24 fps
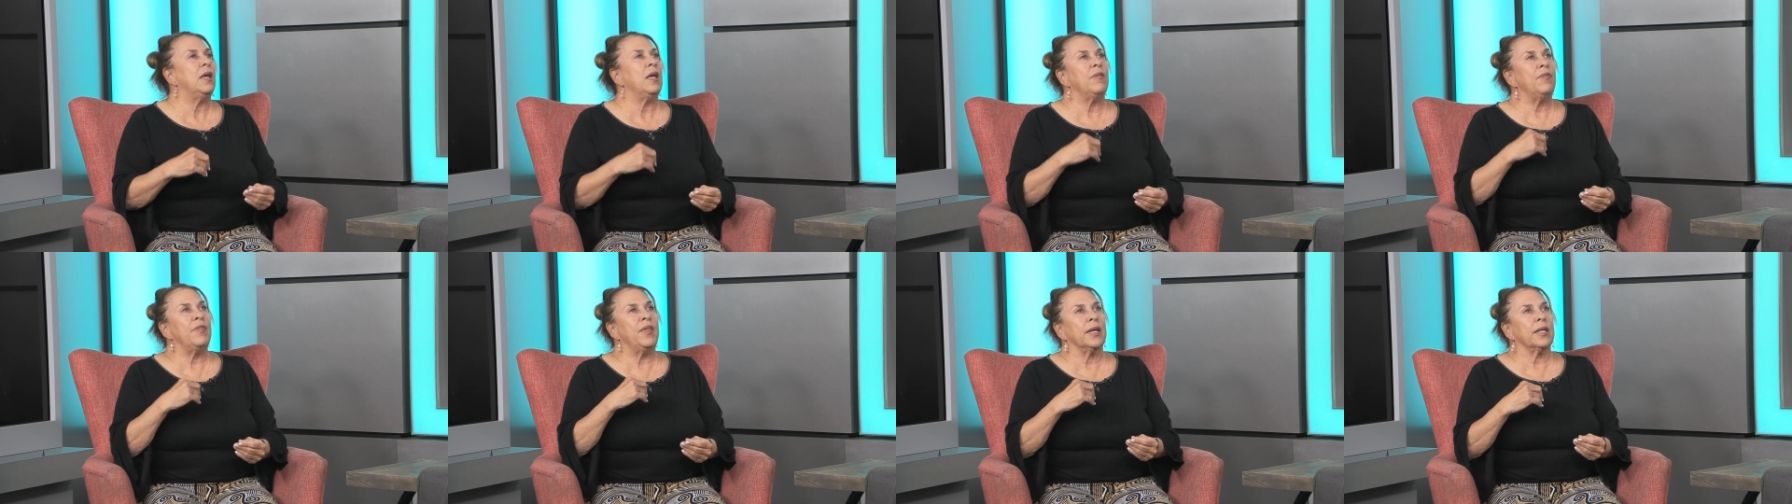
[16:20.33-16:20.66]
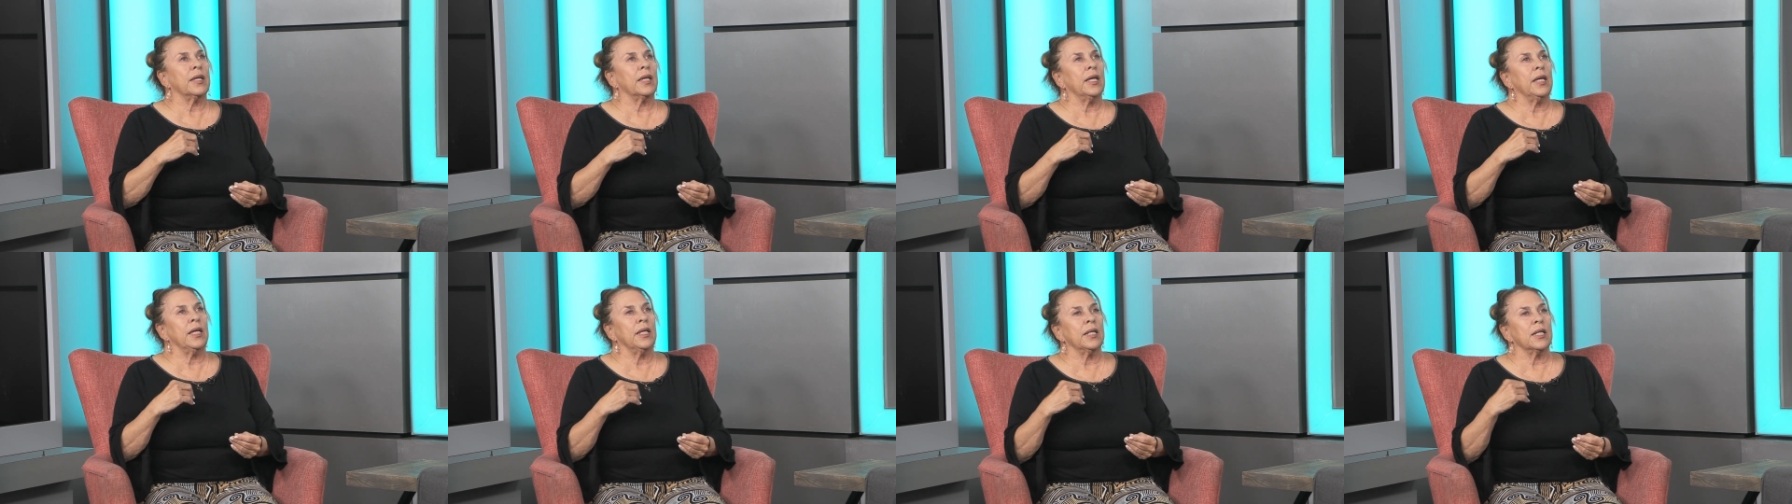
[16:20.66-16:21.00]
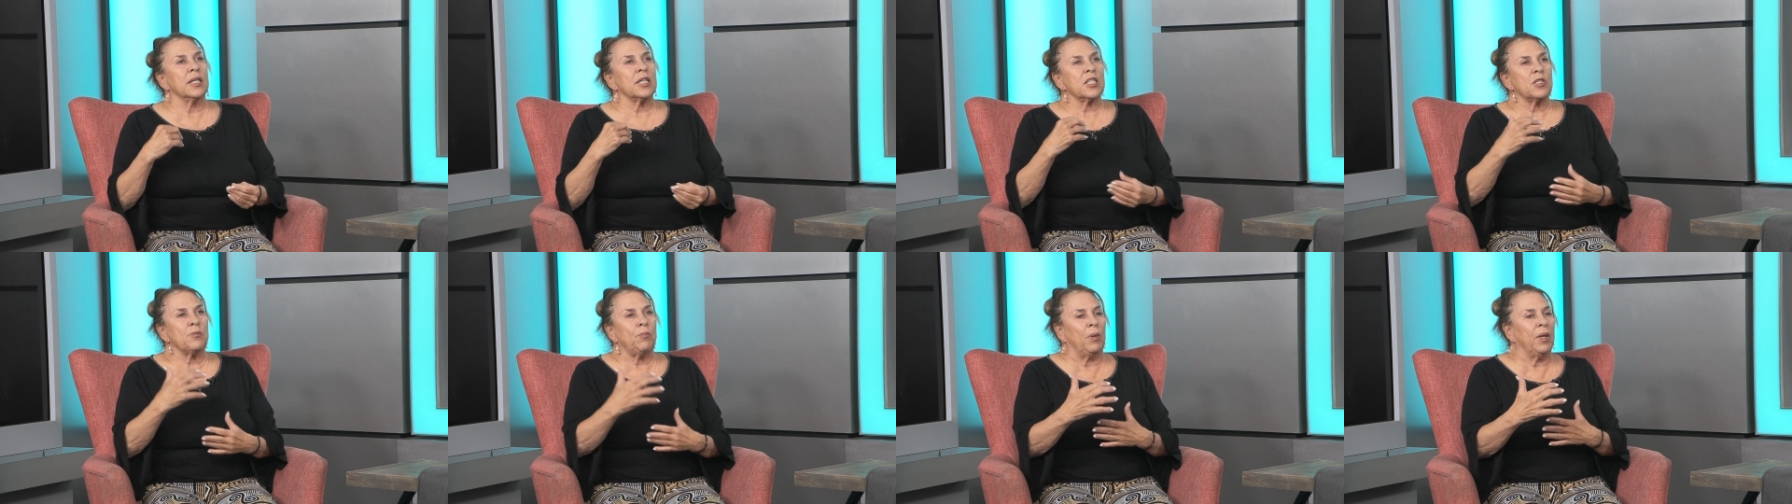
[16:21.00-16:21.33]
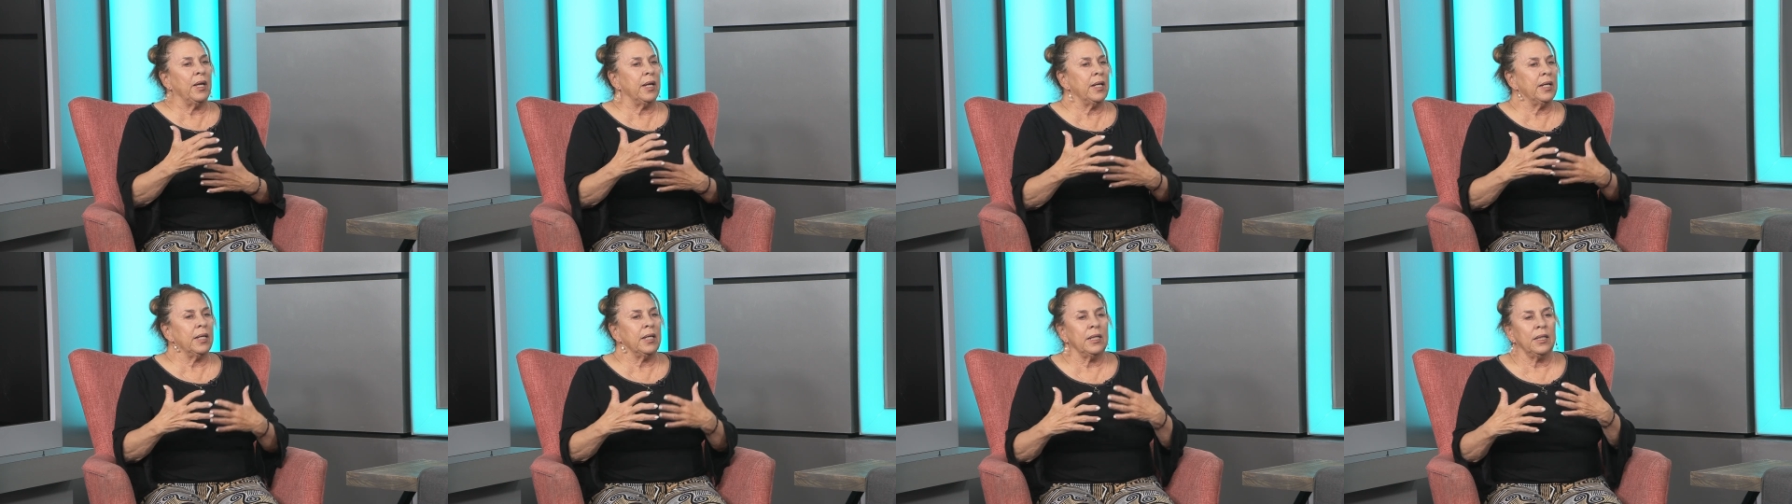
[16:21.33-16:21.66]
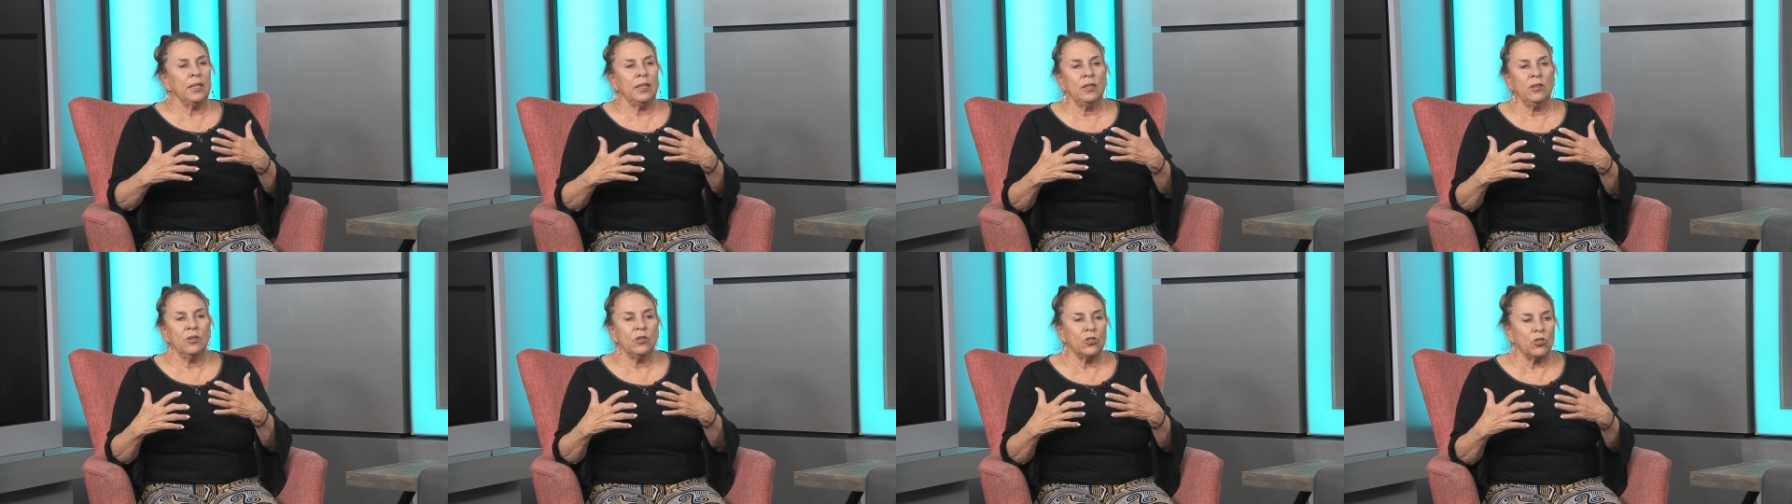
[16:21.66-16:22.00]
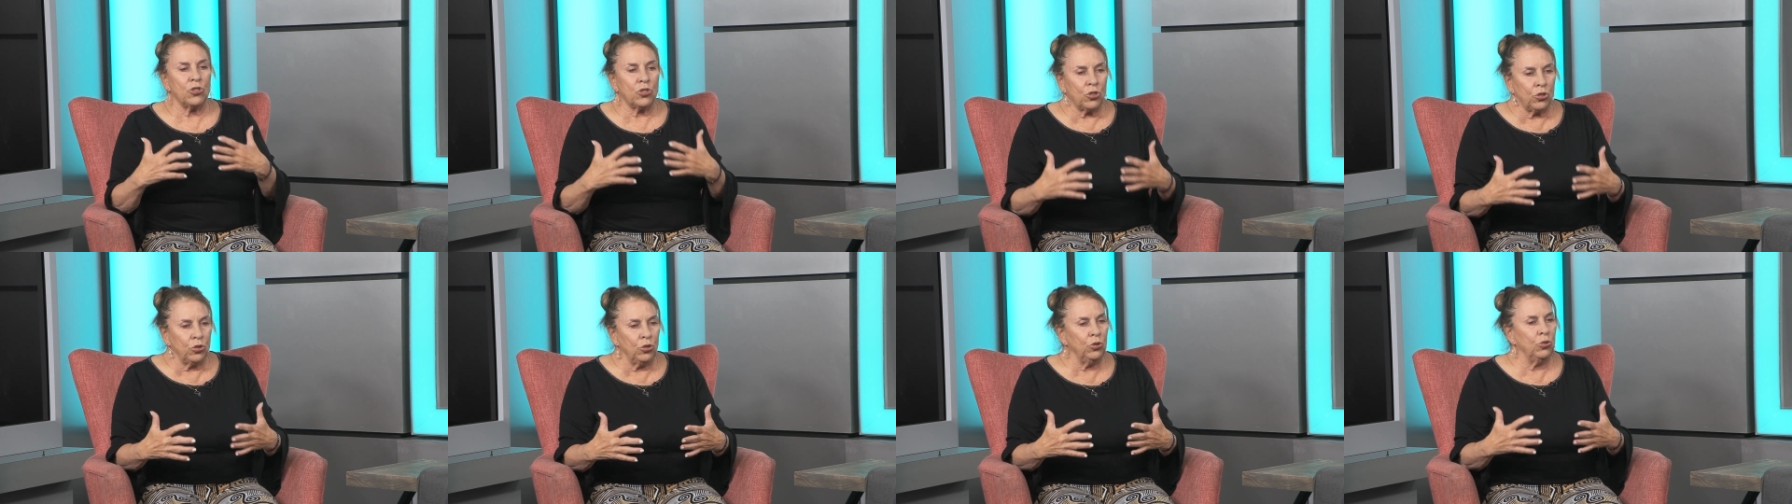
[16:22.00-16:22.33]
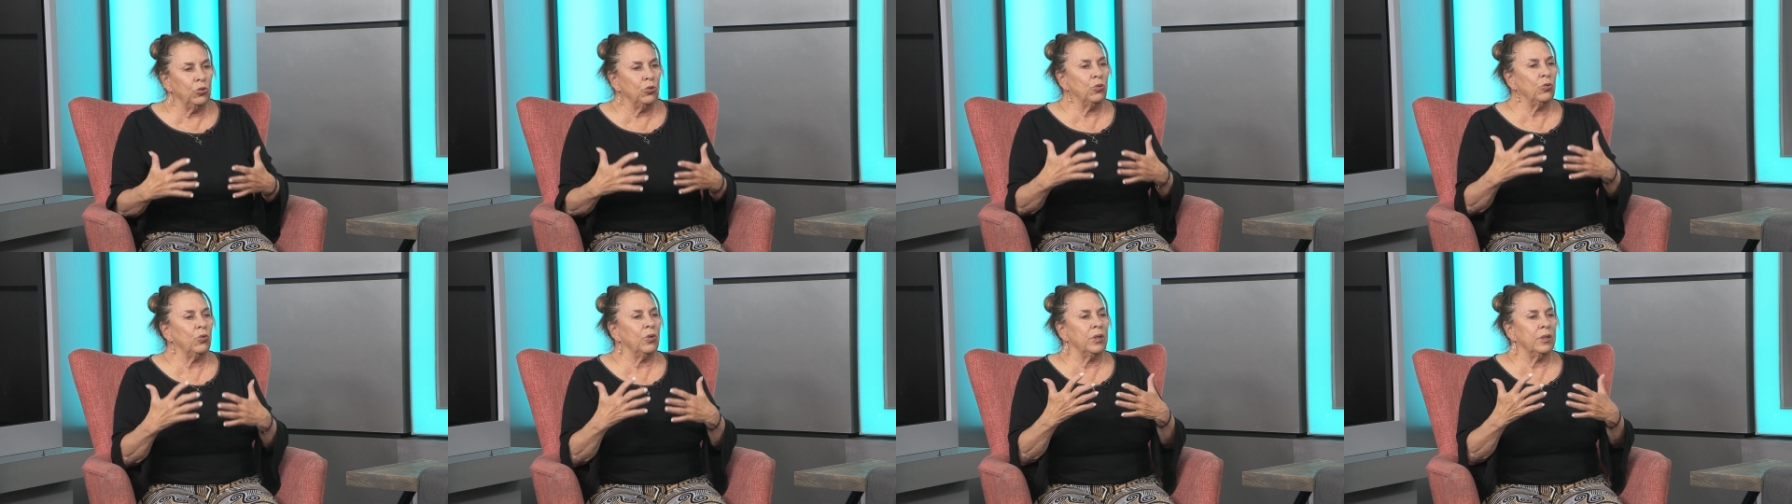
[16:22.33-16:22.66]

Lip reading: that can explain to